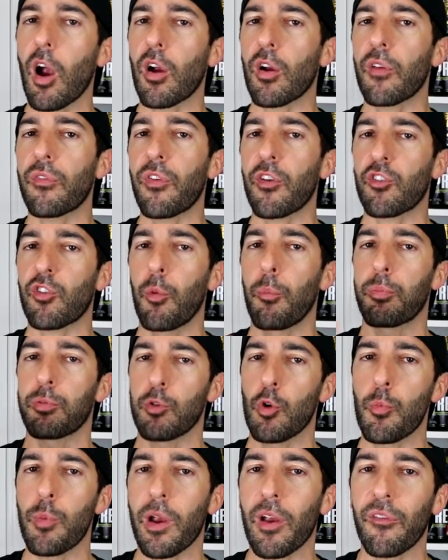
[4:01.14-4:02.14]
artificial
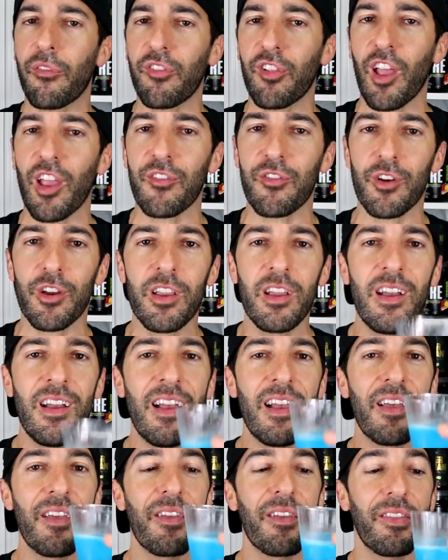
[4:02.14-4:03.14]
blueberry flavoring,
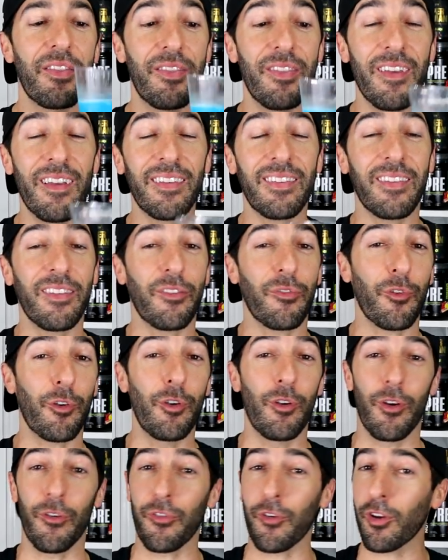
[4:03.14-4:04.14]
this is for
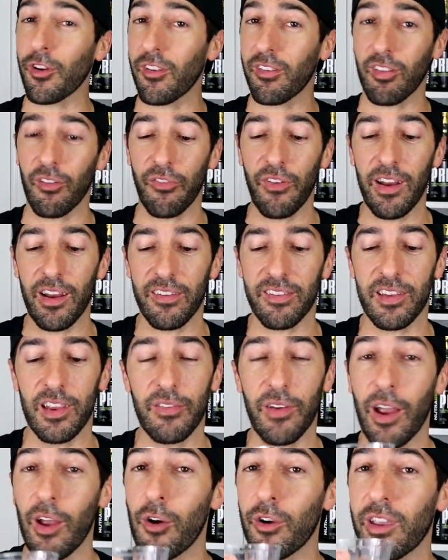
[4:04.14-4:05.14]
you. If you're just a fan of Steve
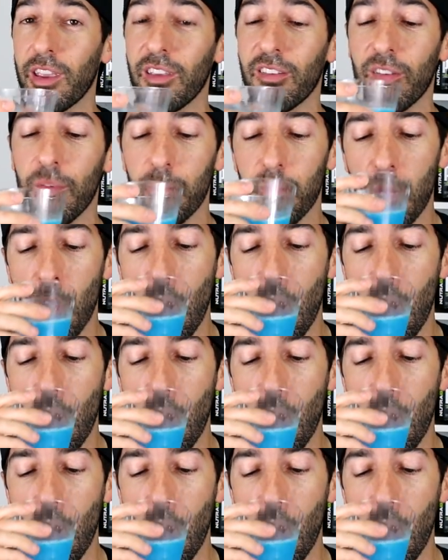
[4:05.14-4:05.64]
Aoki's,